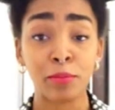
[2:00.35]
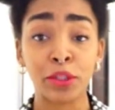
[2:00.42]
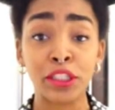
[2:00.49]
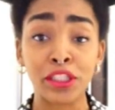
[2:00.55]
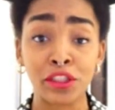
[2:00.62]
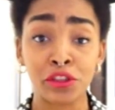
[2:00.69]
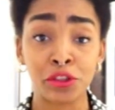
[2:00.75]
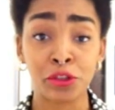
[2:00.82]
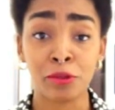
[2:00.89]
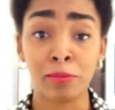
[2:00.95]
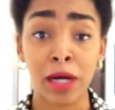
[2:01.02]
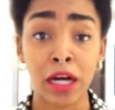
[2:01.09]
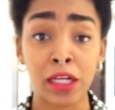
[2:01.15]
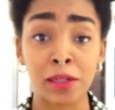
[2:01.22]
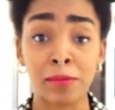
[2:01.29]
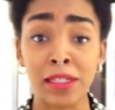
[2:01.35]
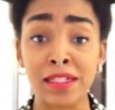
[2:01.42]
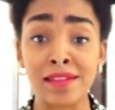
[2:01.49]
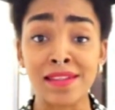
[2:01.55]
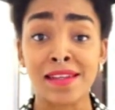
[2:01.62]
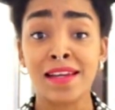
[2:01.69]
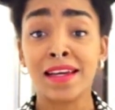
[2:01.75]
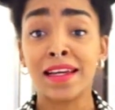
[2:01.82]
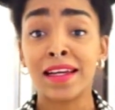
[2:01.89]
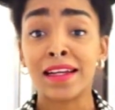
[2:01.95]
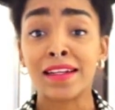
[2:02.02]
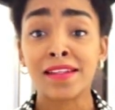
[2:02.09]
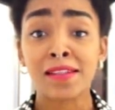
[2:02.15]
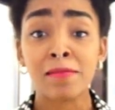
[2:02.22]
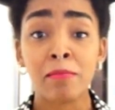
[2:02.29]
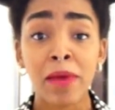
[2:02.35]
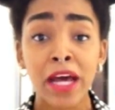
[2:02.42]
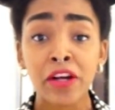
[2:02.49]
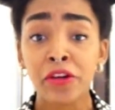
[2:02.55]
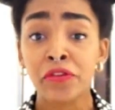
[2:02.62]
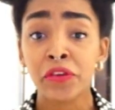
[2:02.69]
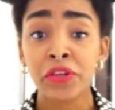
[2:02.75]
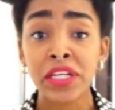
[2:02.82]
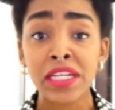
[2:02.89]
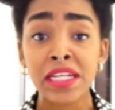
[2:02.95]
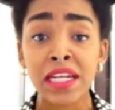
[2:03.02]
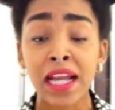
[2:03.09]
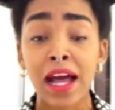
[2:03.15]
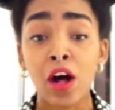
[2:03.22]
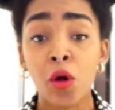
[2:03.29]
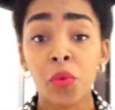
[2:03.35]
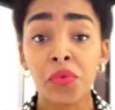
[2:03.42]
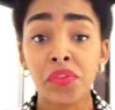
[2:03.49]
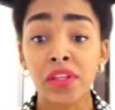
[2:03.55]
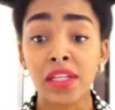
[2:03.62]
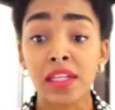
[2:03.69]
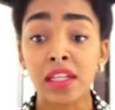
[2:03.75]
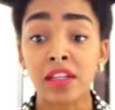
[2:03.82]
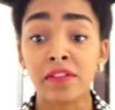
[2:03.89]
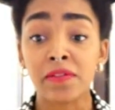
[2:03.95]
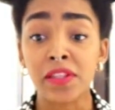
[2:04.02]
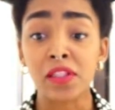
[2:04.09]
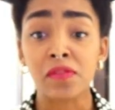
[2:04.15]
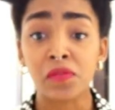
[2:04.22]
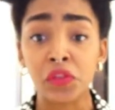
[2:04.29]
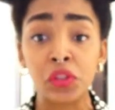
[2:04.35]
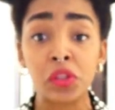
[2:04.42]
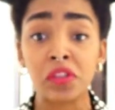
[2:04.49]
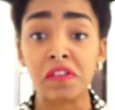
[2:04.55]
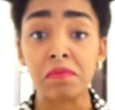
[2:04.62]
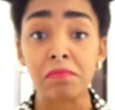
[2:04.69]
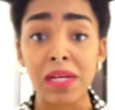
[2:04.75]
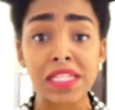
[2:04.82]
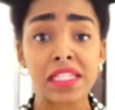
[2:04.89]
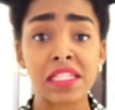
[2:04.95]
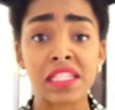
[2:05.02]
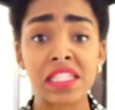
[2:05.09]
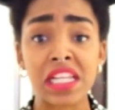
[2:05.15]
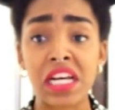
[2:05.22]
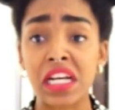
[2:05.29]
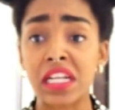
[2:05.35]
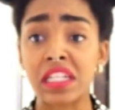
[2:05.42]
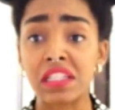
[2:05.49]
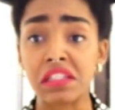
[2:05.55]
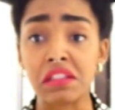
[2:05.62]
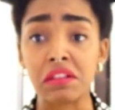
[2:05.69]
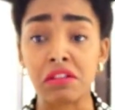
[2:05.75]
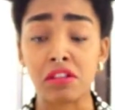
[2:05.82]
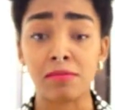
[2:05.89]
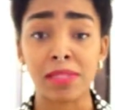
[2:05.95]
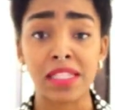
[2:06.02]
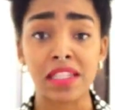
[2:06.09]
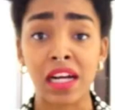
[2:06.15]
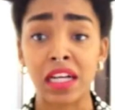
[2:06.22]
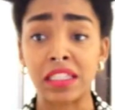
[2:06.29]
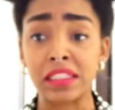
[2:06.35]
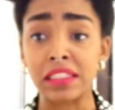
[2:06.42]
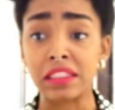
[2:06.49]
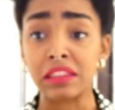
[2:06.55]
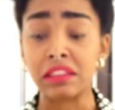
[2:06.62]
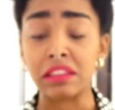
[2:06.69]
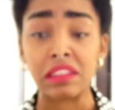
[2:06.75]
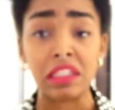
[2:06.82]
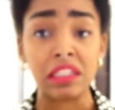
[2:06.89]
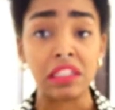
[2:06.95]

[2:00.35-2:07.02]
put into your body, because it doesn't matter if you're eating healthy, if it's full of pesticides and herbicides and